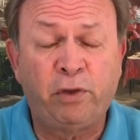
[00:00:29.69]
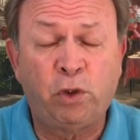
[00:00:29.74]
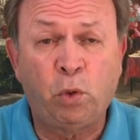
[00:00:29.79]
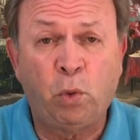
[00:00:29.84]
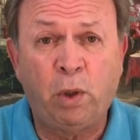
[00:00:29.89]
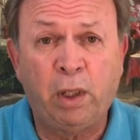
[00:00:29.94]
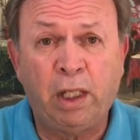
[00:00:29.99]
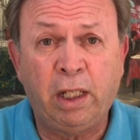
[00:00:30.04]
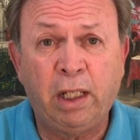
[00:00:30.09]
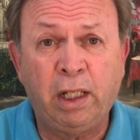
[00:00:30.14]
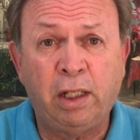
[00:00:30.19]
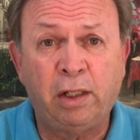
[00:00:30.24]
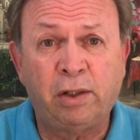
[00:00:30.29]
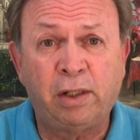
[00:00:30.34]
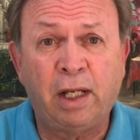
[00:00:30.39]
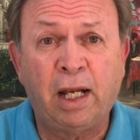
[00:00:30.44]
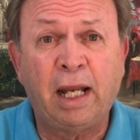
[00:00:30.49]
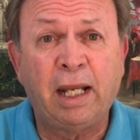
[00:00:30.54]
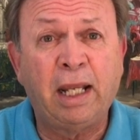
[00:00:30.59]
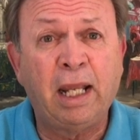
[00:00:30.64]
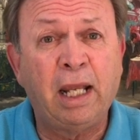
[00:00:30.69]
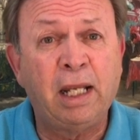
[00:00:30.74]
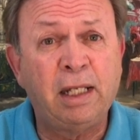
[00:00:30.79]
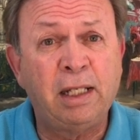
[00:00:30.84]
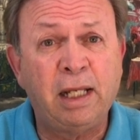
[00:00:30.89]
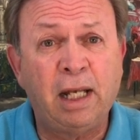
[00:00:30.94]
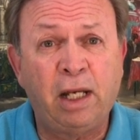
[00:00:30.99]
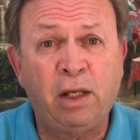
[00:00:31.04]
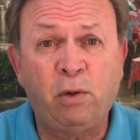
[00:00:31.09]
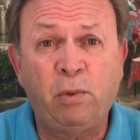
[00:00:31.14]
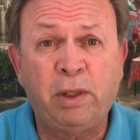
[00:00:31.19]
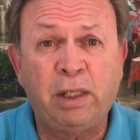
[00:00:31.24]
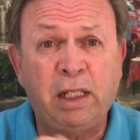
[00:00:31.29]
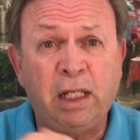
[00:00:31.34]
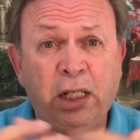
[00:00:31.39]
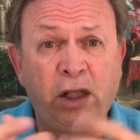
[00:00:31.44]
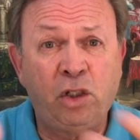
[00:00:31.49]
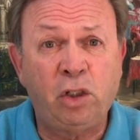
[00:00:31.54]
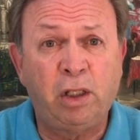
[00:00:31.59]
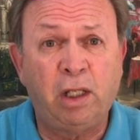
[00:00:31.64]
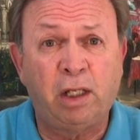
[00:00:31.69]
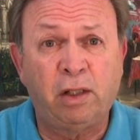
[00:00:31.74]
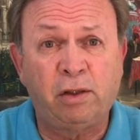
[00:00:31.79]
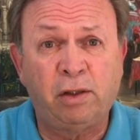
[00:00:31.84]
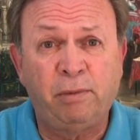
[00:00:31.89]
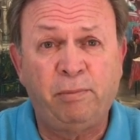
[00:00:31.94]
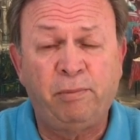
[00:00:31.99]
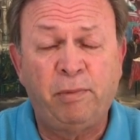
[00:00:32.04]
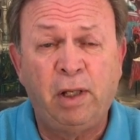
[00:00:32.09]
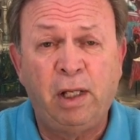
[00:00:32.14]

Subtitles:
20 years, and I can tell you we teach this.